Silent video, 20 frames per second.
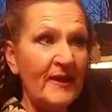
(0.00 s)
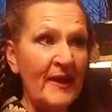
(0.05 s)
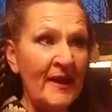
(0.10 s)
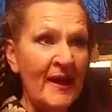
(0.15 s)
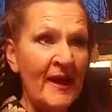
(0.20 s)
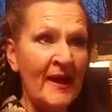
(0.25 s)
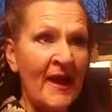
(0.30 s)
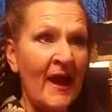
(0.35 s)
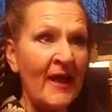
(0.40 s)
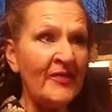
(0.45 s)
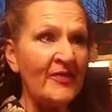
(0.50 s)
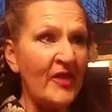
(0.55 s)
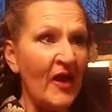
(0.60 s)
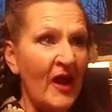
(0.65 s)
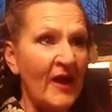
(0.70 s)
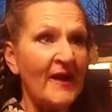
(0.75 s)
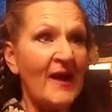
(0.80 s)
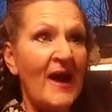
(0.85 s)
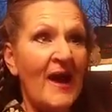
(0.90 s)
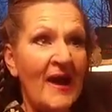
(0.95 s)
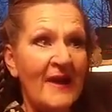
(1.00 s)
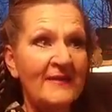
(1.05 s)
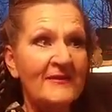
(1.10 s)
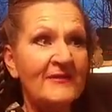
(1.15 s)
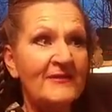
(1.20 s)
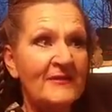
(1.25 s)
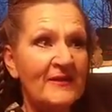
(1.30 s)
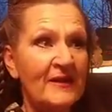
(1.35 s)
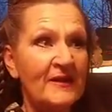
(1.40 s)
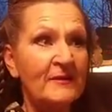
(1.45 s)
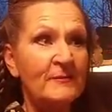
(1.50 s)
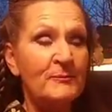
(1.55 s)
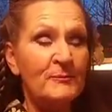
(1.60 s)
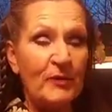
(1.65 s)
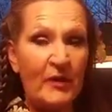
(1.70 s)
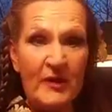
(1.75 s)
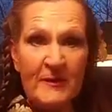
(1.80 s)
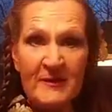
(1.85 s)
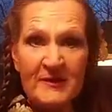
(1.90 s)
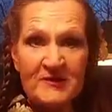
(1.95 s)
and I thought I'd seen
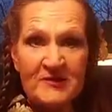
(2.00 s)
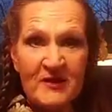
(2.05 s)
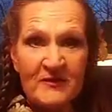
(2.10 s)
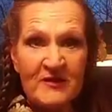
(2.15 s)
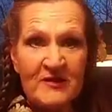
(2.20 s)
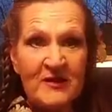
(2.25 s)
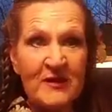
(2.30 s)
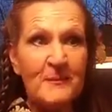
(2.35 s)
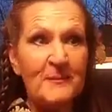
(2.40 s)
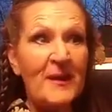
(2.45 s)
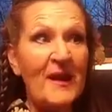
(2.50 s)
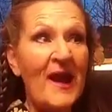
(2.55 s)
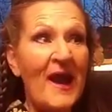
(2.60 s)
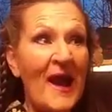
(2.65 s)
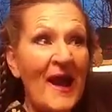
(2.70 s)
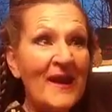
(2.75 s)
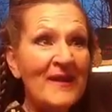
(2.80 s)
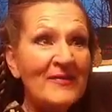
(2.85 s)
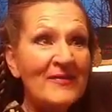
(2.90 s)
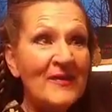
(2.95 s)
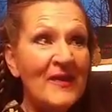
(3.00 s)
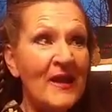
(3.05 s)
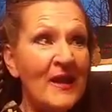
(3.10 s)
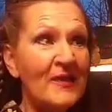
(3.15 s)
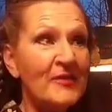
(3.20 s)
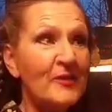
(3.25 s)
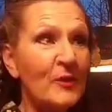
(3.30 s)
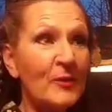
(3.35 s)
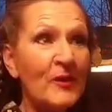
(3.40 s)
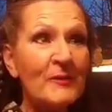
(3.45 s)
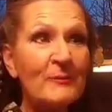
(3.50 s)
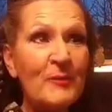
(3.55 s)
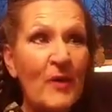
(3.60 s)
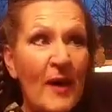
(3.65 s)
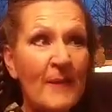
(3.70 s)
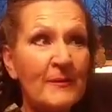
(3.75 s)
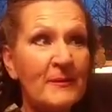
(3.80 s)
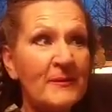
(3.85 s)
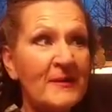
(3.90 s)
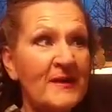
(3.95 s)
pretty much everything, but I there were
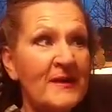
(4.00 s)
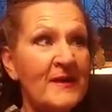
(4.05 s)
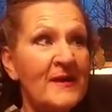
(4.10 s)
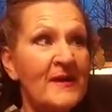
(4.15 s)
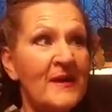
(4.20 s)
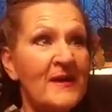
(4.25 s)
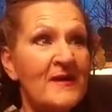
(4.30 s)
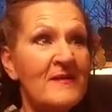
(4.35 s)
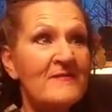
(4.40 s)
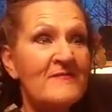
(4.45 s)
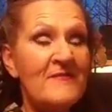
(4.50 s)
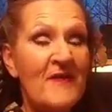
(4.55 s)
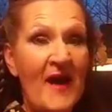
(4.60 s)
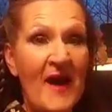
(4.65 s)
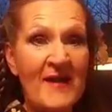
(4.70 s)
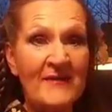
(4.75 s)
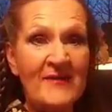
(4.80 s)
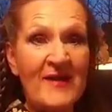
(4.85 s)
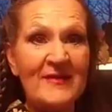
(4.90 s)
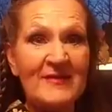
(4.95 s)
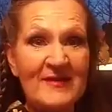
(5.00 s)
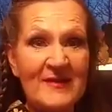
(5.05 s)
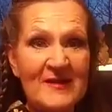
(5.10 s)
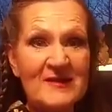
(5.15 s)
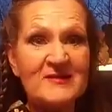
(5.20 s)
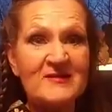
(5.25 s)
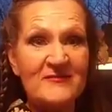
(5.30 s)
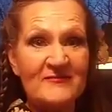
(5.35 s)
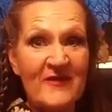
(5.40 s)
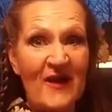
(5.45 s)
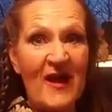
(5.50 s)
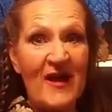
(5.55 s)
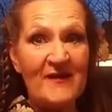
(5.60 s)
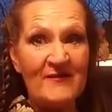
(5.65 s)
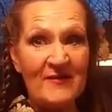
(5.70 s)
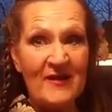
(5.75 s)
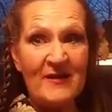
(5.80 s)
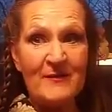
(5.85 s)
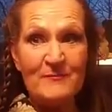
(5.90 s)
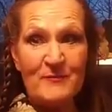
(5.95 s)
probably five, at least five,
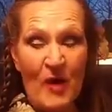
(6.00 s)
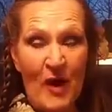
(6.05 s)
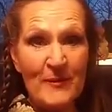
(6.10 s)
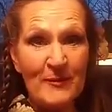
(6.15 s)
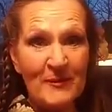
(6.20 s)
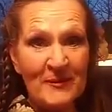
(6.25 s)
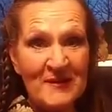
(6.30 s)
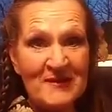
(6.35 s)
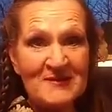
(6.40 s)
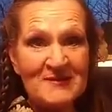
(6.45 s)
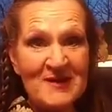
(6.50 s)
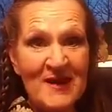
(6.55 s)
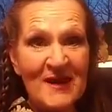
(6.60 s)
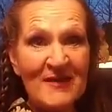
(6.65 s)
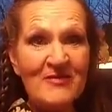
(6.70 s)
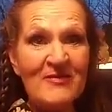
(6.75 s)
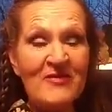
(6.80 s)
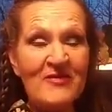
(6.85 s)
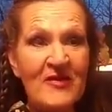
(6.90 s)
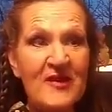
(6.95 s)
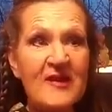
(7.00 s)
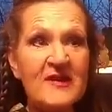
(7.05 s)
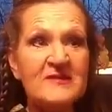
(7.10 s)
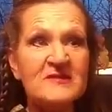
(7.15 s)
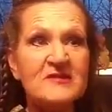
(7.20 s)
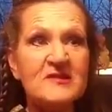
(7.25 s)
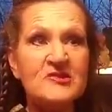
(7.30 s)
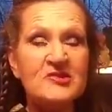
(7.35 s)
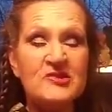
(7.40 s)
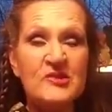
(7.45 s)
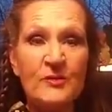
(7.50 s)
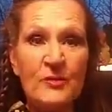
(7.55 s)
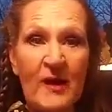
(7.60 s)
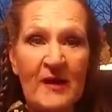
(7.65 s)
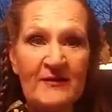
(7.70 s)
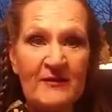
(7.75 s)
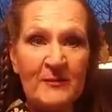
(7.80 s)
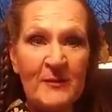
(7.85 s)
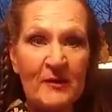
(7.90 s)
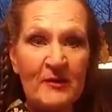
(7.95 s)
probably 10 things that she
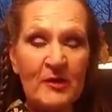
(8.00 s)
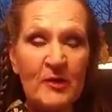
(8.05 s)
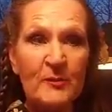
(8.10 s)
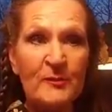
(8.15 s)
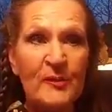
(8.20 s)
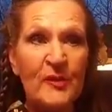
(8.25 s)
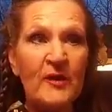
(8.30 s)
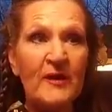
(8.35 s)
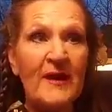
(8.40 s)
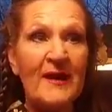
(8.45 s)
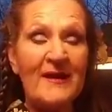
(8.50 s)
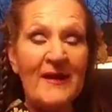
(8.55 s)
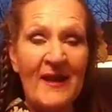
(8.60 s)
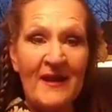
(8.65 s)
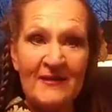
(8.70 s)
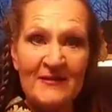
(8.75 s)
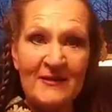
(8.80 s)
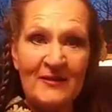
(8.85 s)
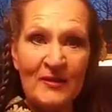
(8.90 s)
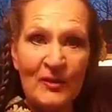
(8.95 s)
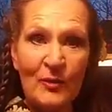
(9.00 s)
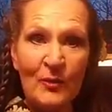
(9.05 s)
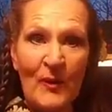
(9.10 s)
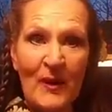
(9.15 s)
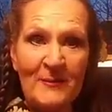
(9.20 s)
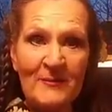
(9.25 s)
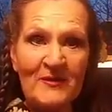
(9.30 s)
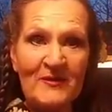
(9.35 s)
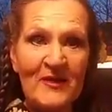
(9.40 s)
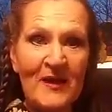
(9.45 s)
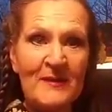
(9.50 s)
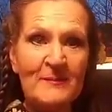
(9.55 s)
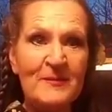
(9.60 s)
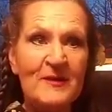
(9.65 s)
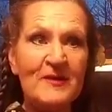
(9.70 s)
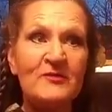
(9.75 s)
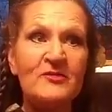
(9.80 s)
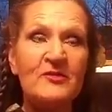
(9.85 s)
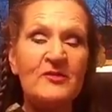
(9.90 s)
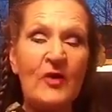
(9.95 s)
writes about in her book and has on her website because she's